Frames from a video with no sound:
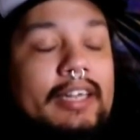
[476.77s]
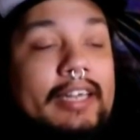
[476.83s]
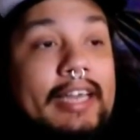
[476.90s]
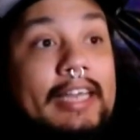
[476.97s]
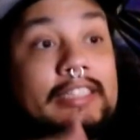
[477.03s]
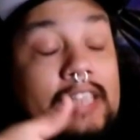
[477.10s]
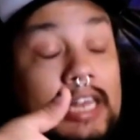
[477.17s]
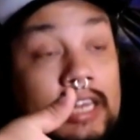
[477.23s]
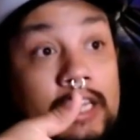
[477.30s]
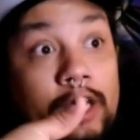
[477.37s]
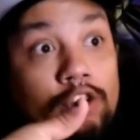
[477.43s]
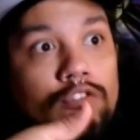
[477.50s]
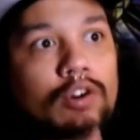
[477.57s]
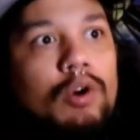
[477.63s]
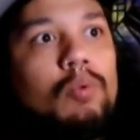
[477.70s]
he has a
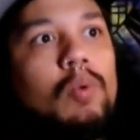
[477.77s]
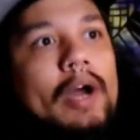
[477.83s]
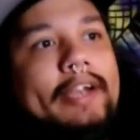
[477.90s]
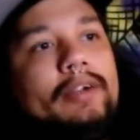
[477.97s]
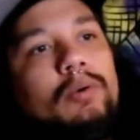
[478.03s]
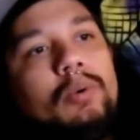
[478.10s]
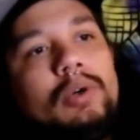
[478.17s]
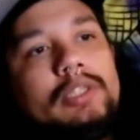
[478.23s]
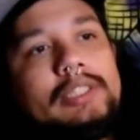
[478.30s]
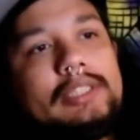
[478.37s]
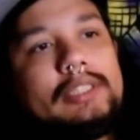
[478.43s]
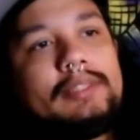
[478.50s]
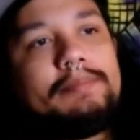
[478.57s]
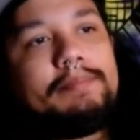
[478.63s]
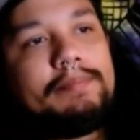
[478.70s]
literal white
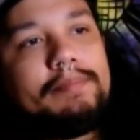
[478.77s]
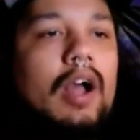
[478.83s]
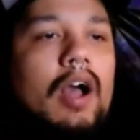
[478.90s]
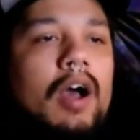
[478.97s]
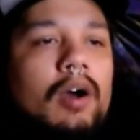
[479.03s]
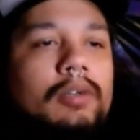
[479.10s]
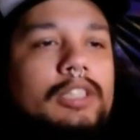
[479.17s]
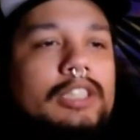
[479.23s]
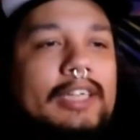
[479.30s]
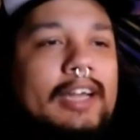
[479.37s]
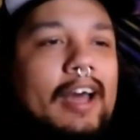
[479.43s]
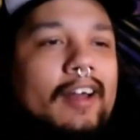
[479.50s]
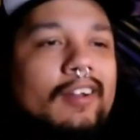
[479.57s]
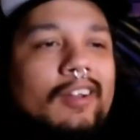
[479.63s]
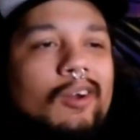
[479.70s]
horse. Oh, and she
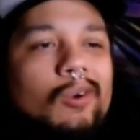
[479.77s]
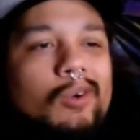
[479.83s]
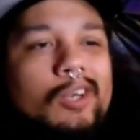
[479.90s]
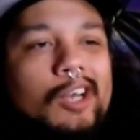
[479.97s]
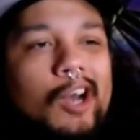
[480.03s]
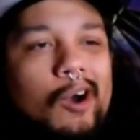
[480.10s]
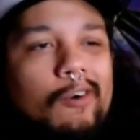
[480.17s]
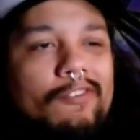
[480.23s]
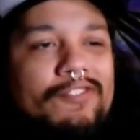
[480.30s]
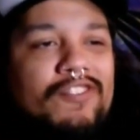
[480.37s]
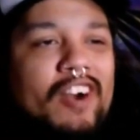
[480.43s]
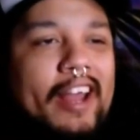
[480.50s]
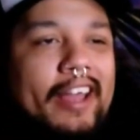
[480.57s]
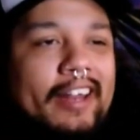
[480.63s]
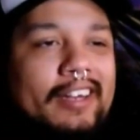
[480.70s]
got a little goat
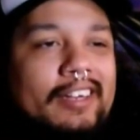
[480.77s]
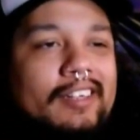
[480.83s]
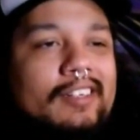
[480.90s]
friend.